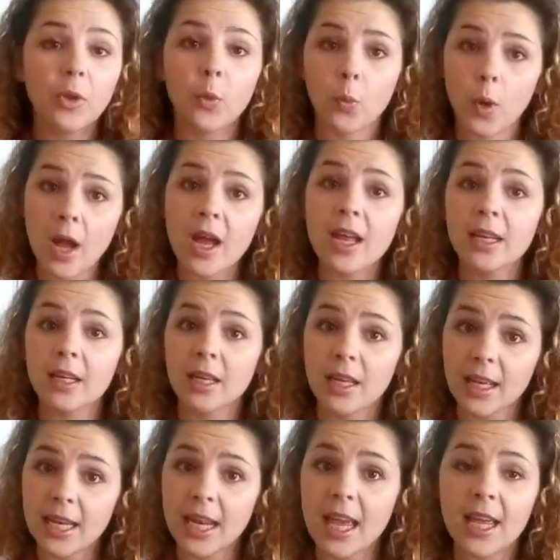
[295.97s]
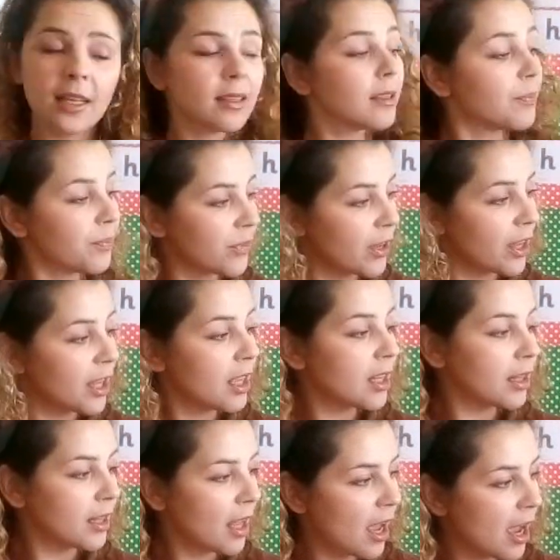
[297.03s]
1 and 8,
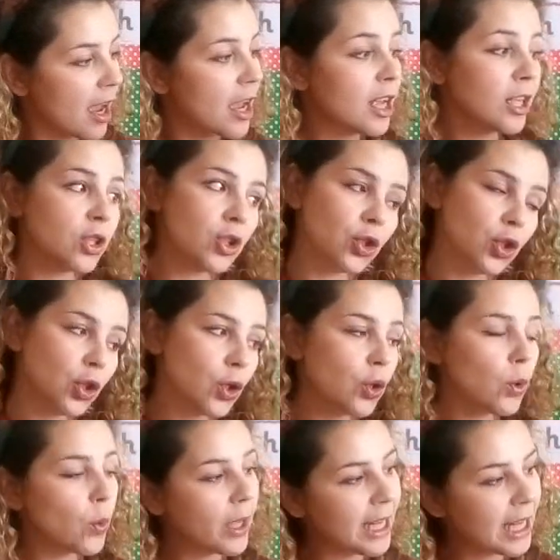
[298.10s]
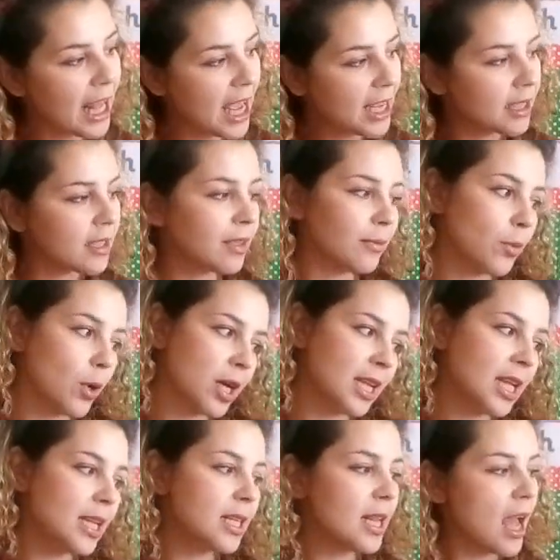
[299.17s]
2 and 8,
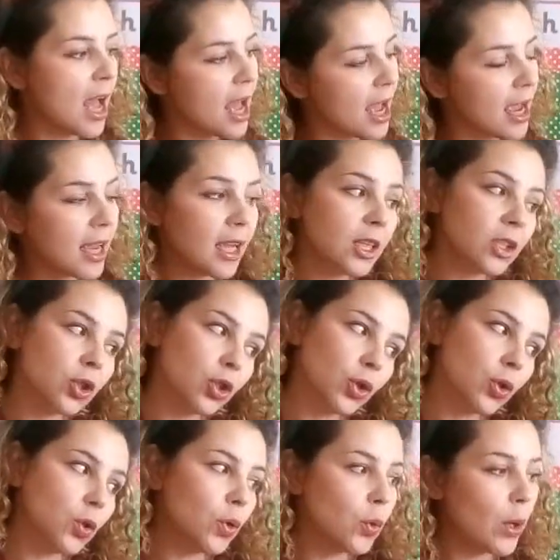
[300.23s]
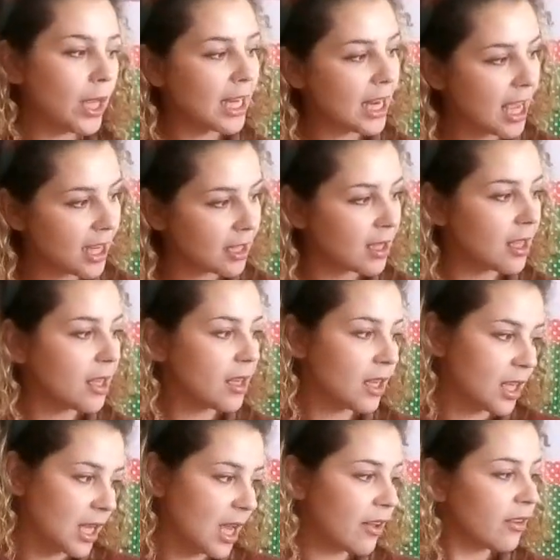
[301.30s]
2 and 8, 3
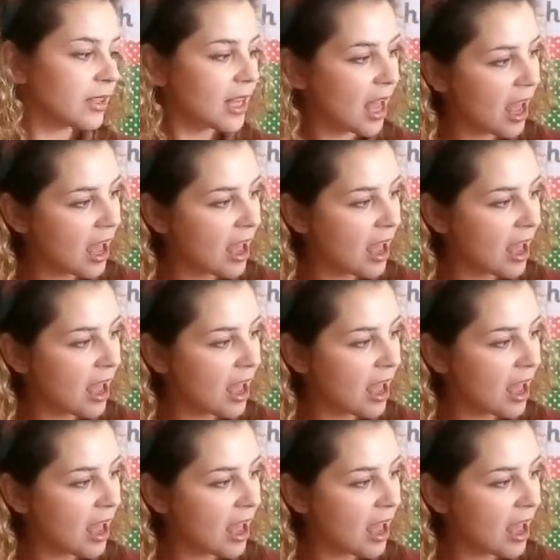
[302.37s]
and 7.